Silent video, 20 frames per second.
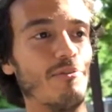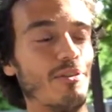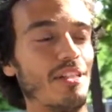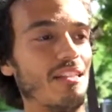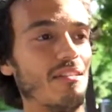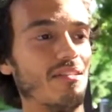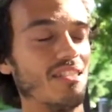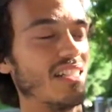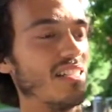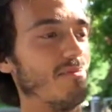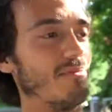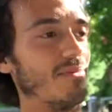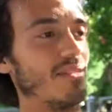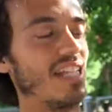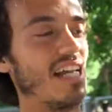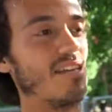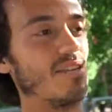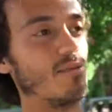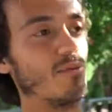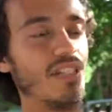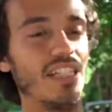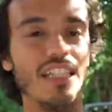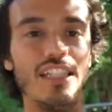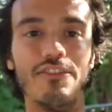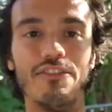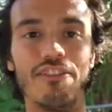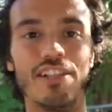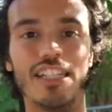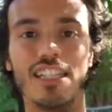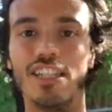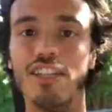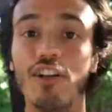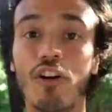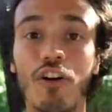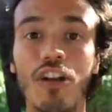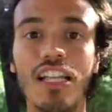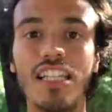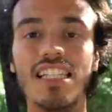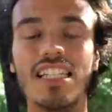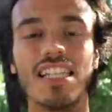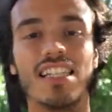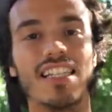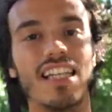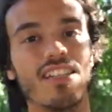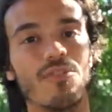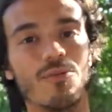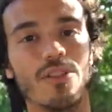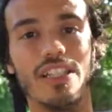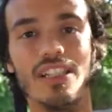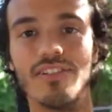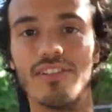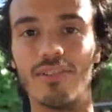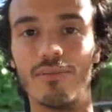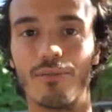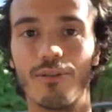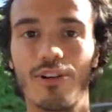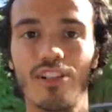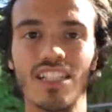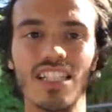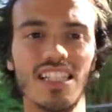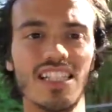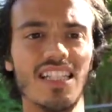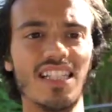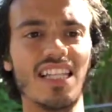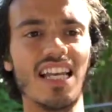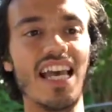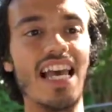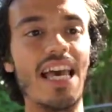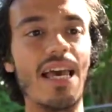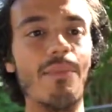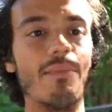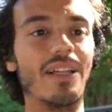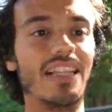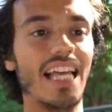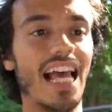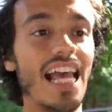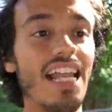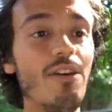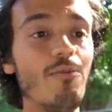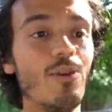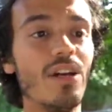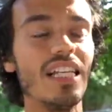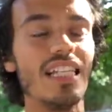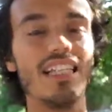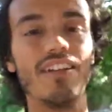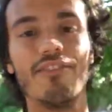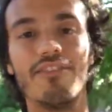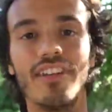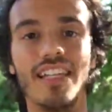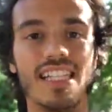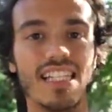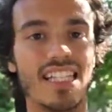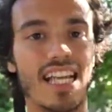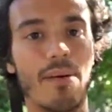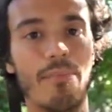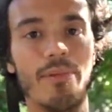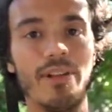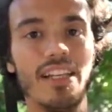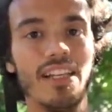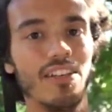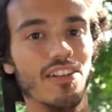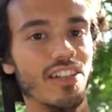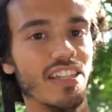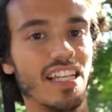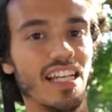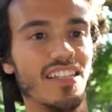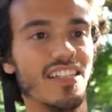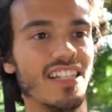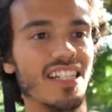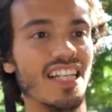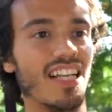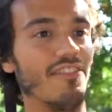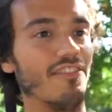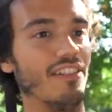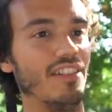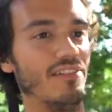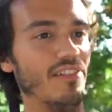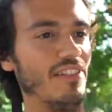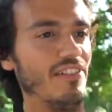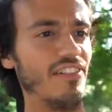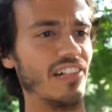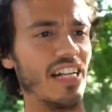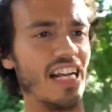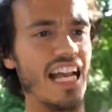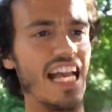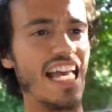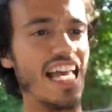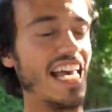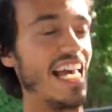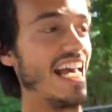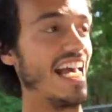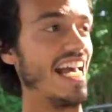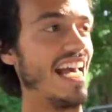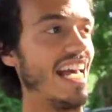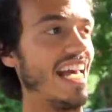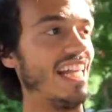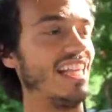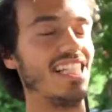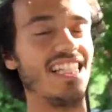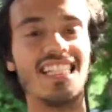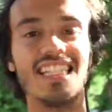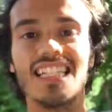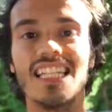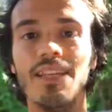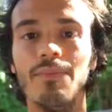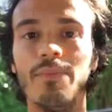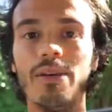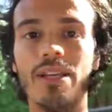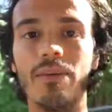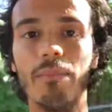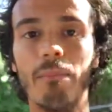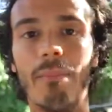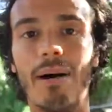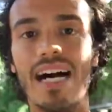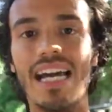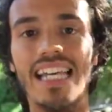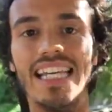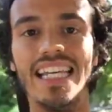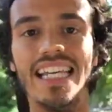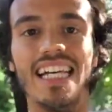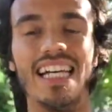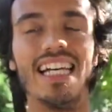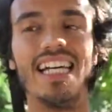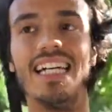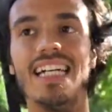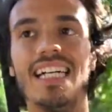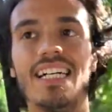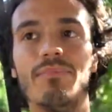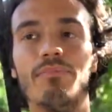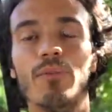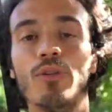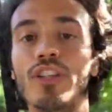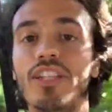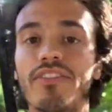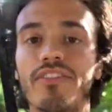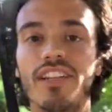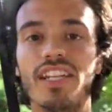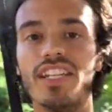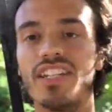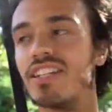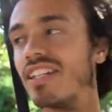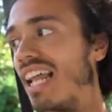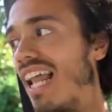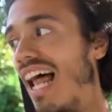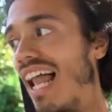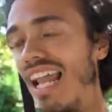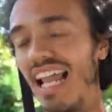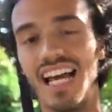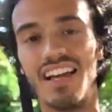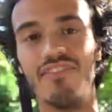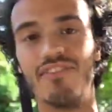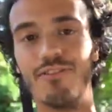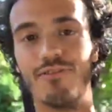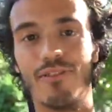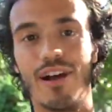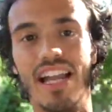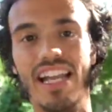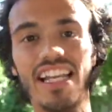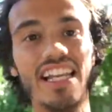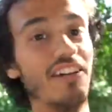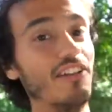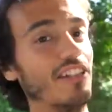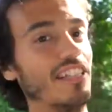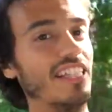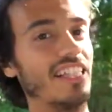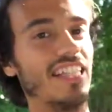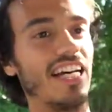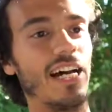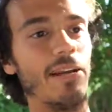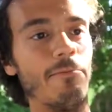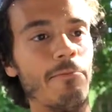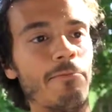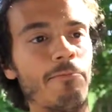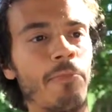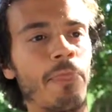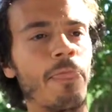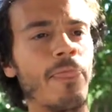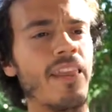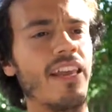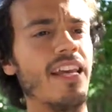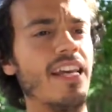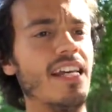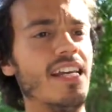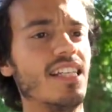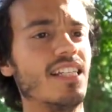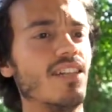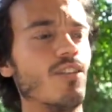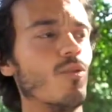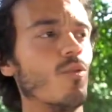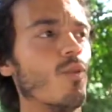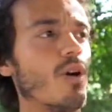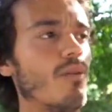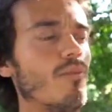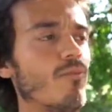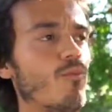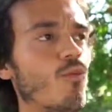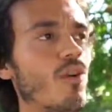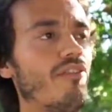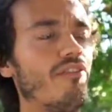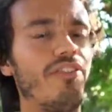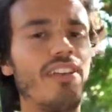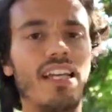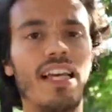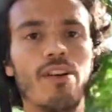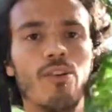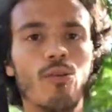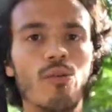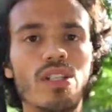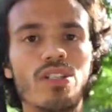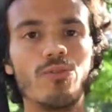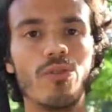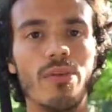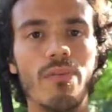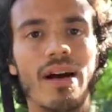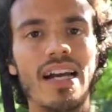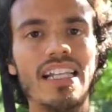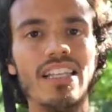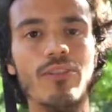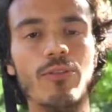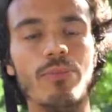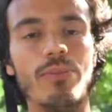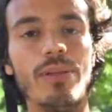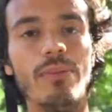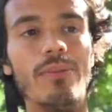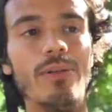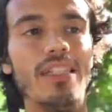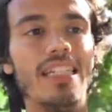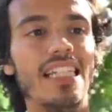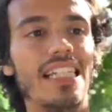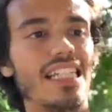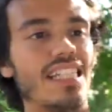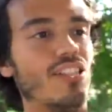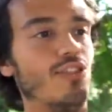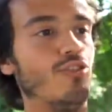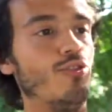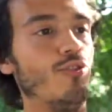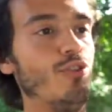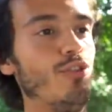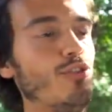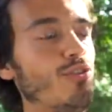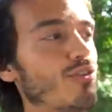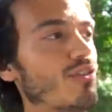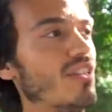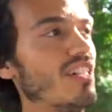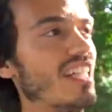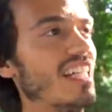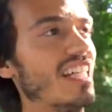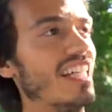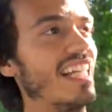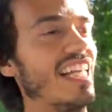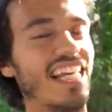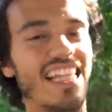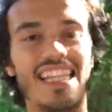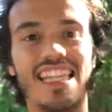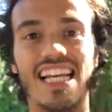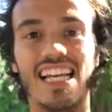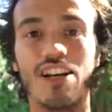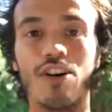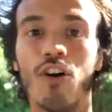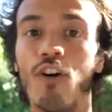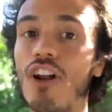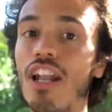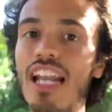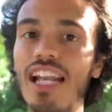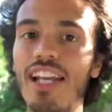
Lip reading: with a different knowledge, sometimes with different processes. But anyway, something is happening on the other side of the river. And this is keeping my motivation alive and running all the time. So one thing I always remind to people is, do you get the call